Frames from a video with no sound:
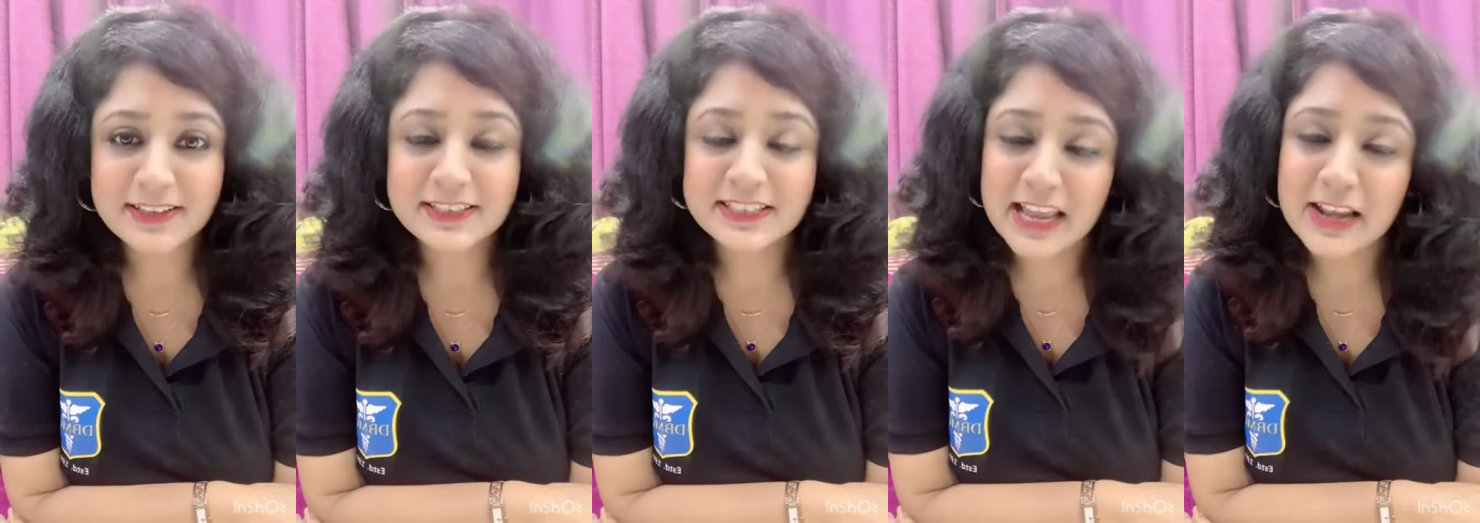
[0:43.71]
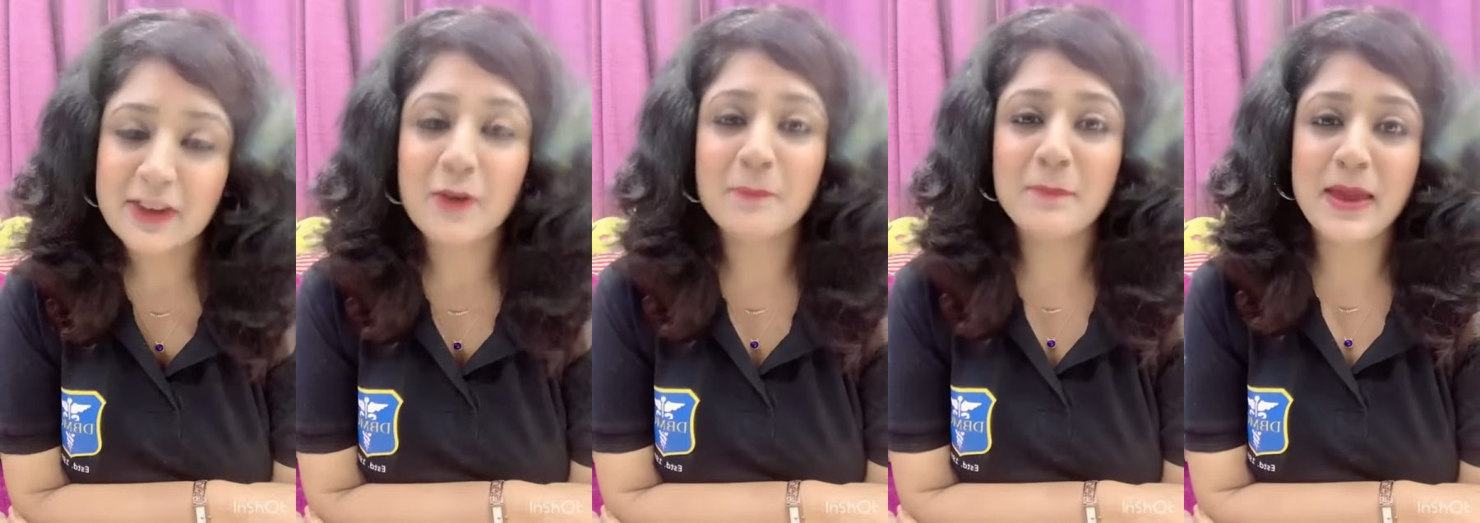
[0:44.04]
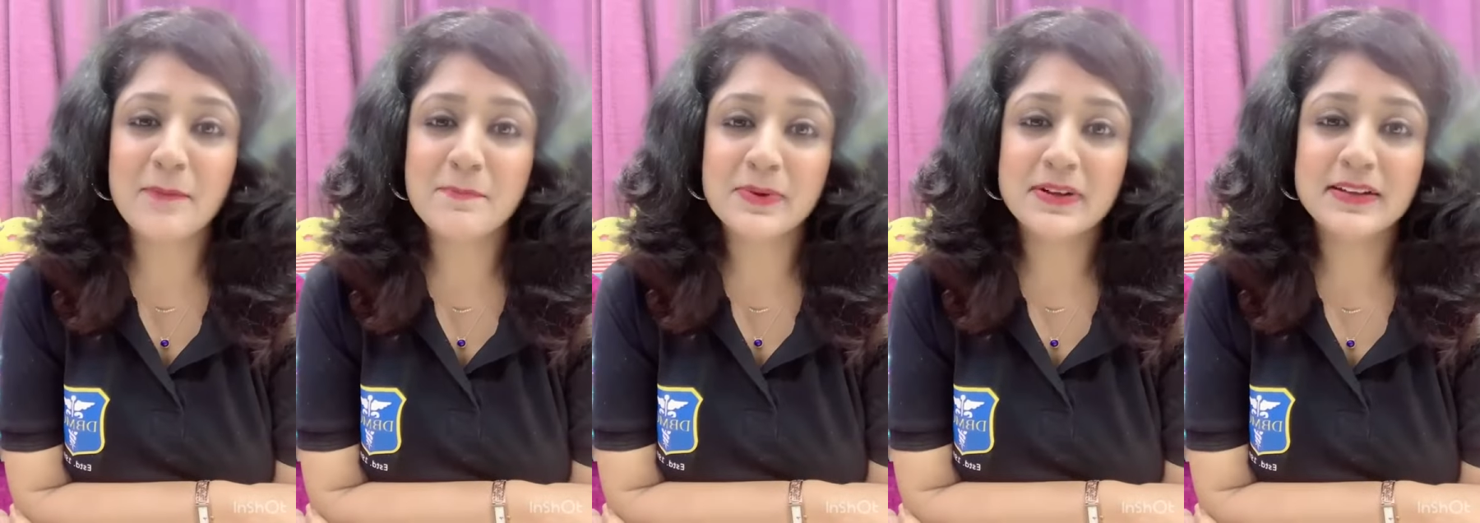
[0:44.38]
till your
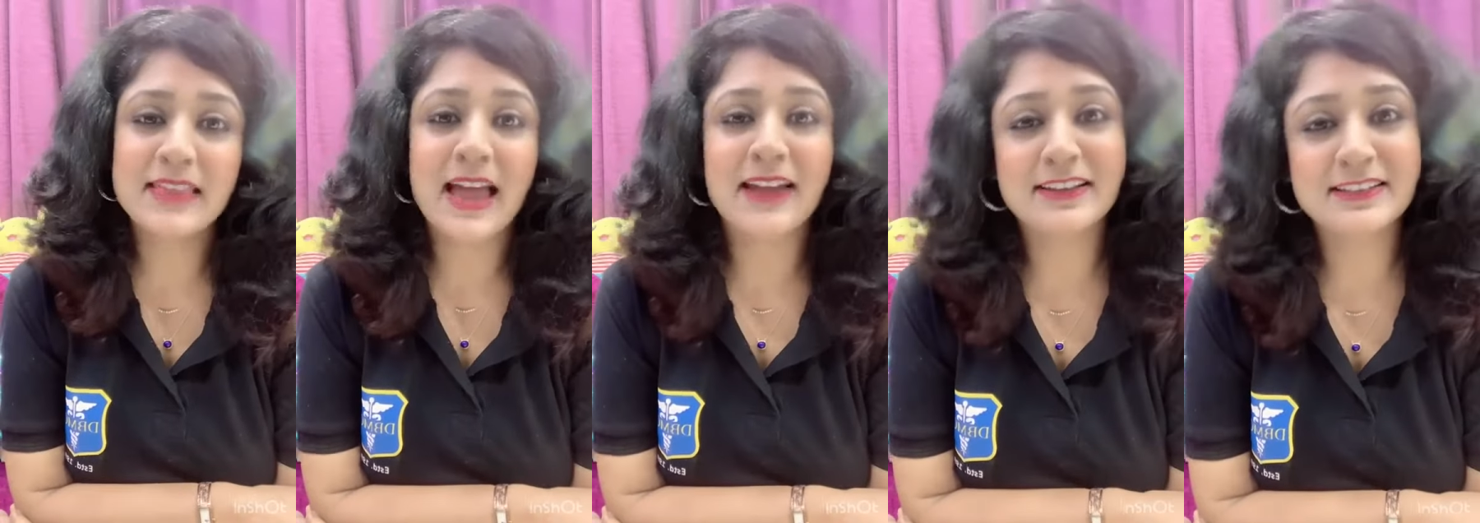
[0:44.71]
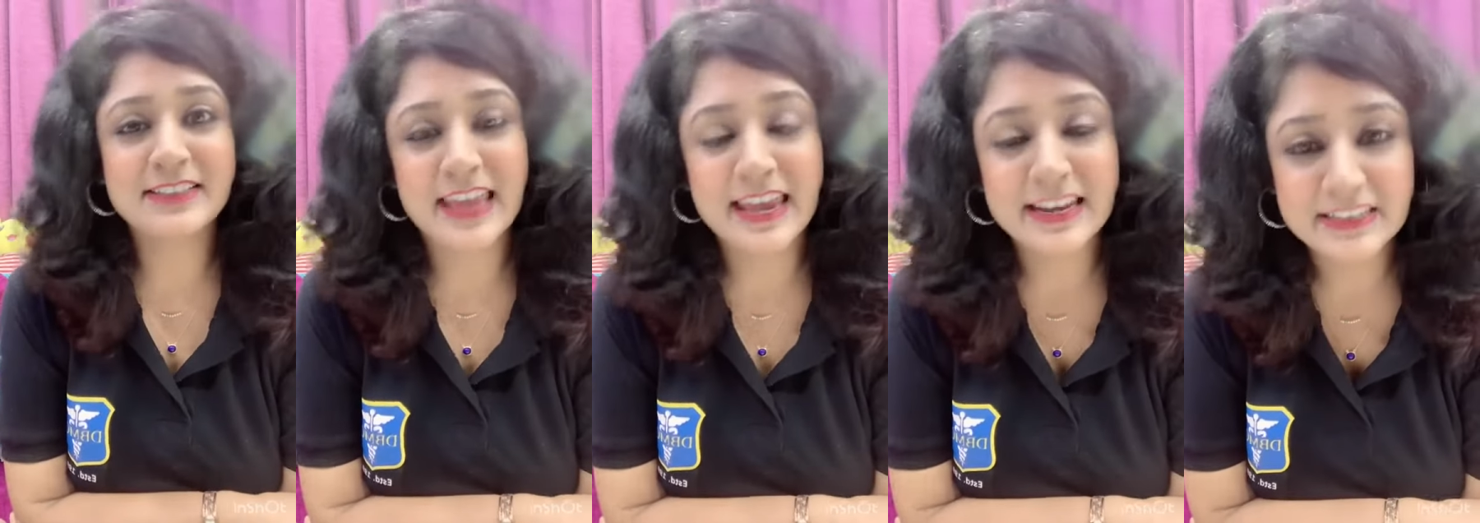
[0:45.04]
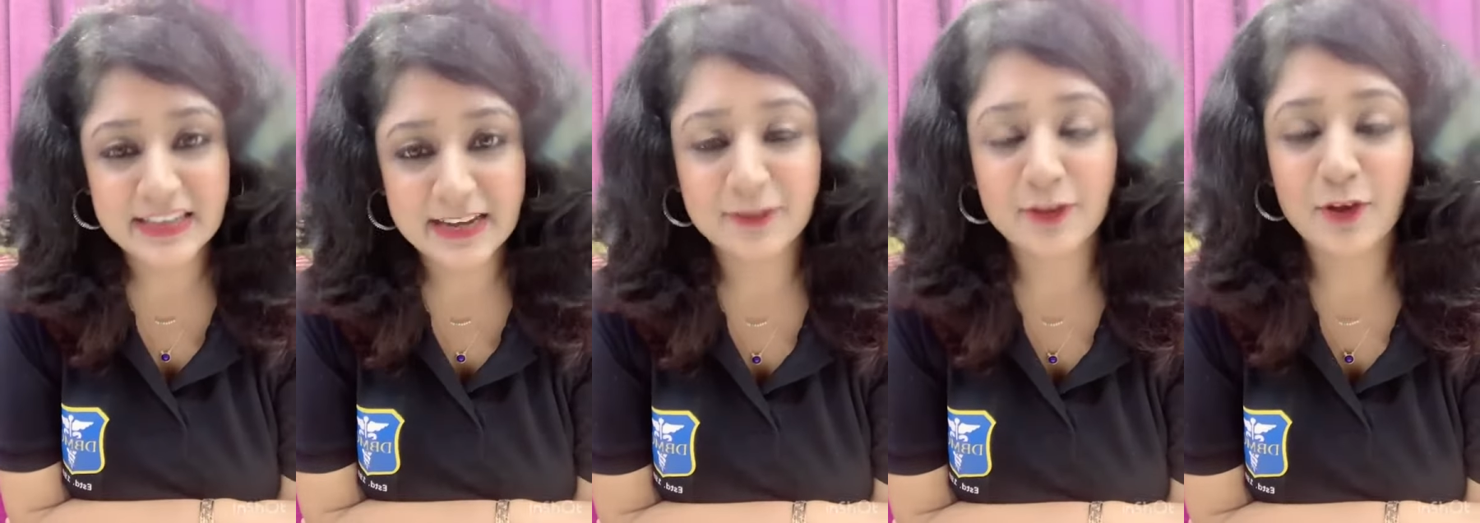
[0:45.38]
paper, that is
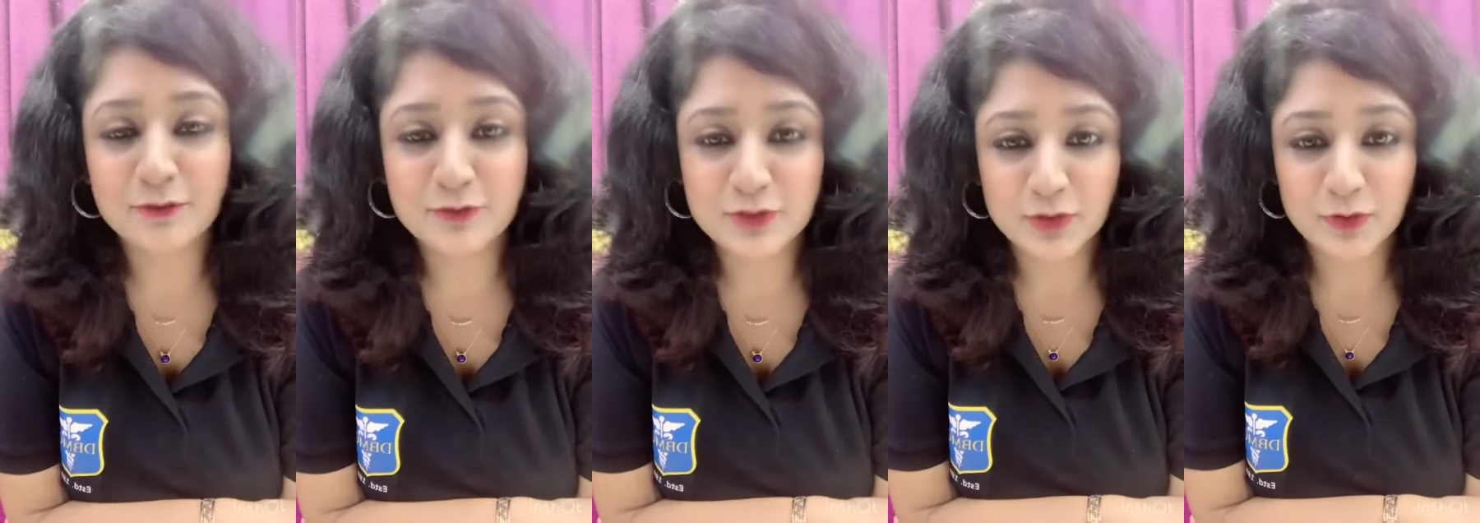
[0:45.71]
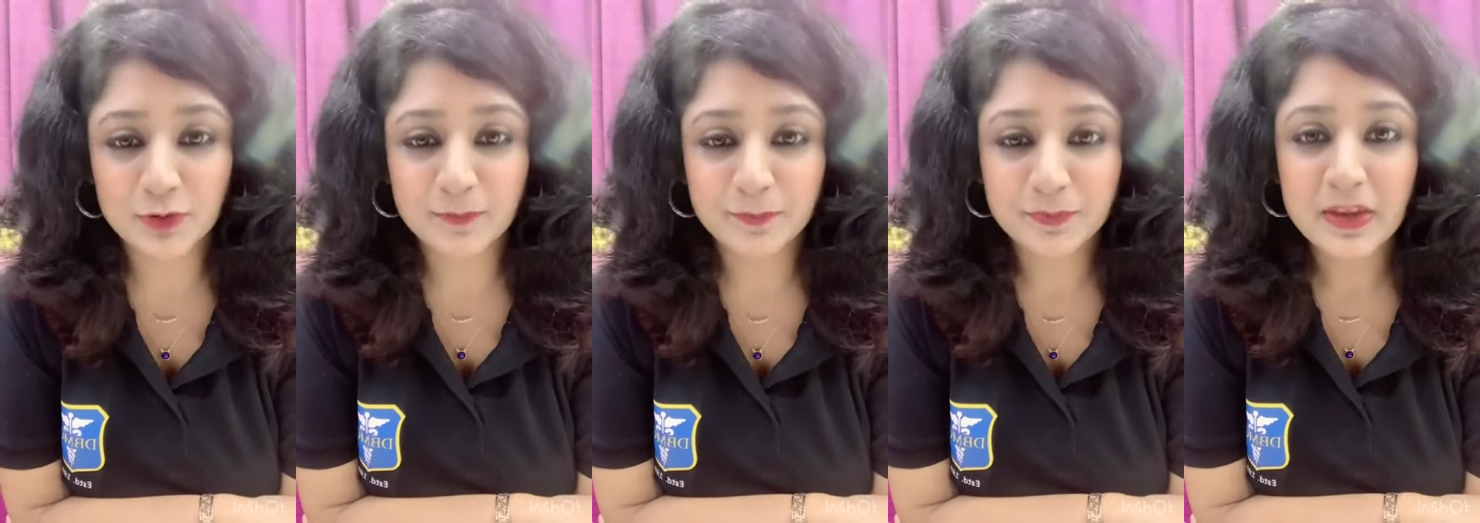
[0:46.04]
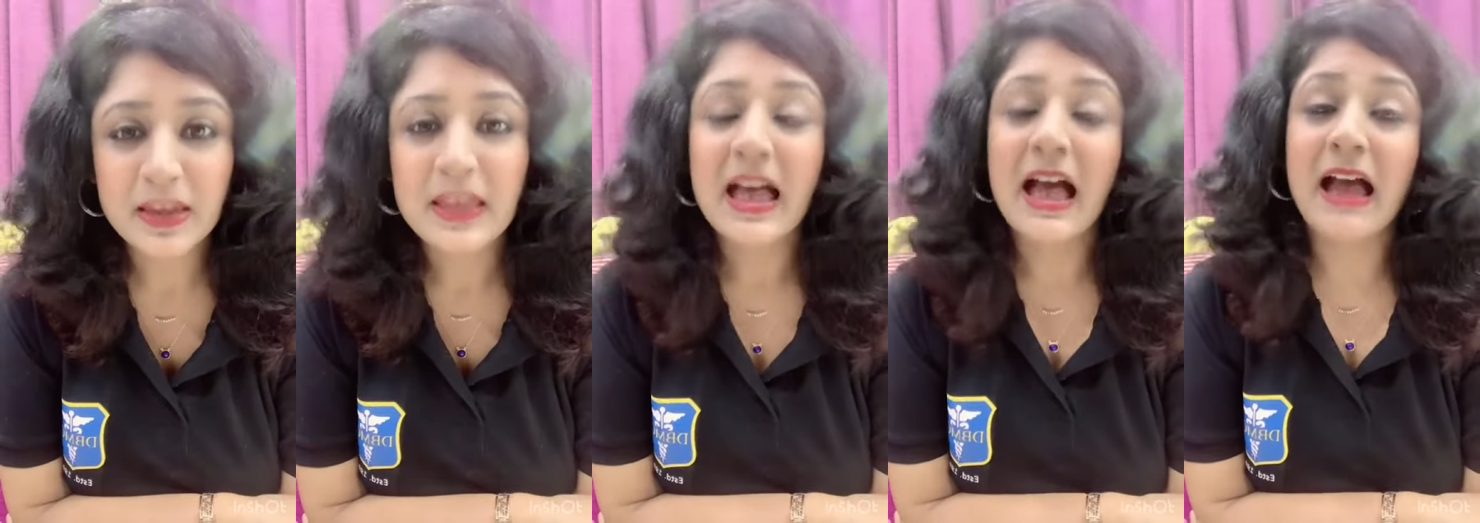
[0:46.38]
18th of June.
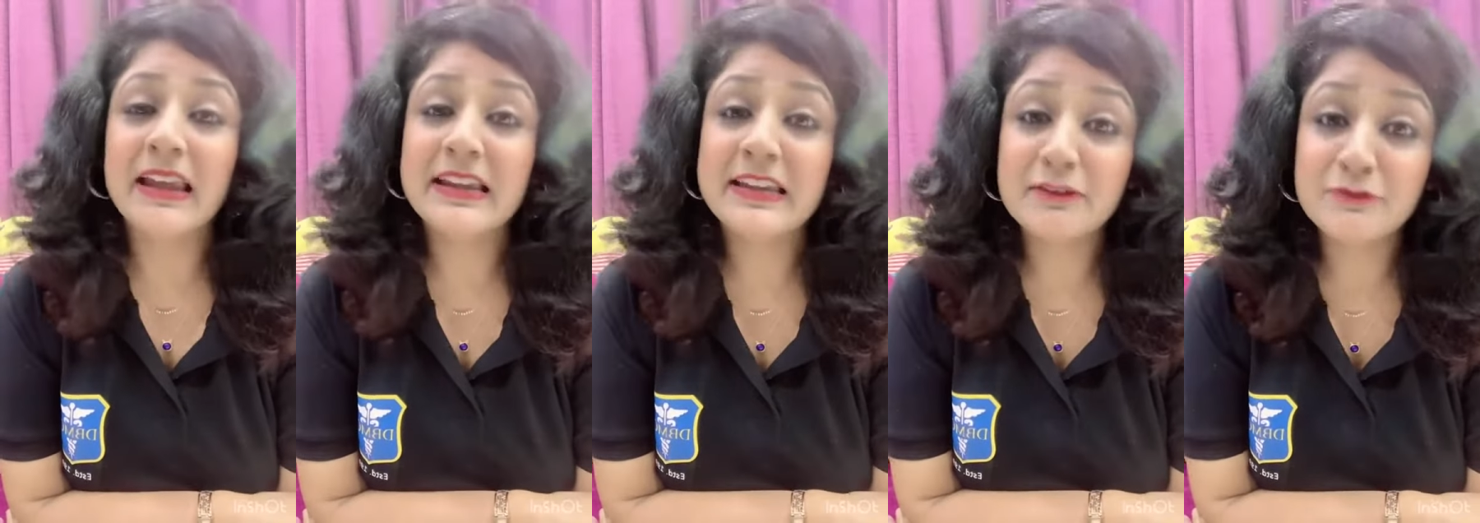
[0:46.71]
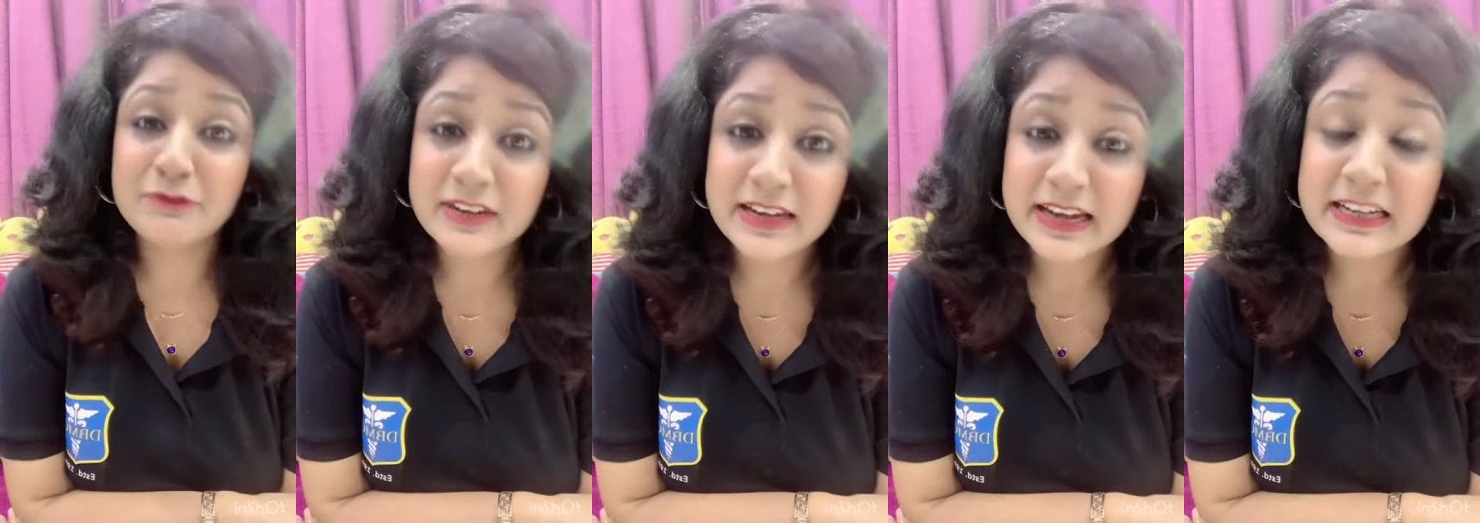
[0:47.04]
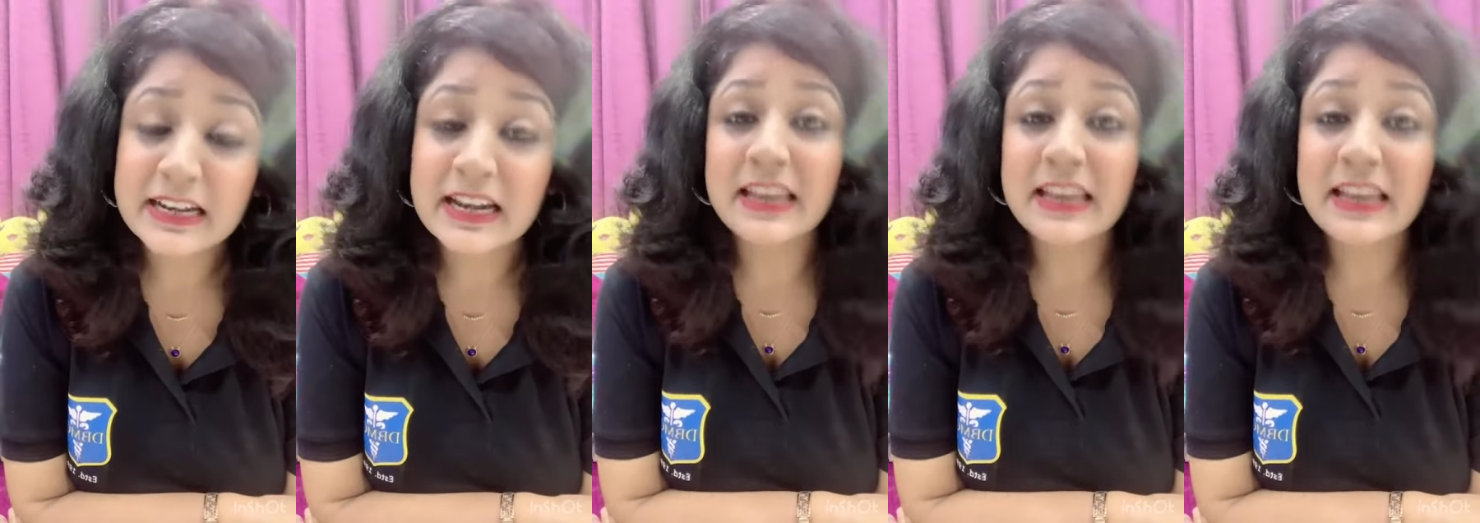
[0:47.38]
I definitely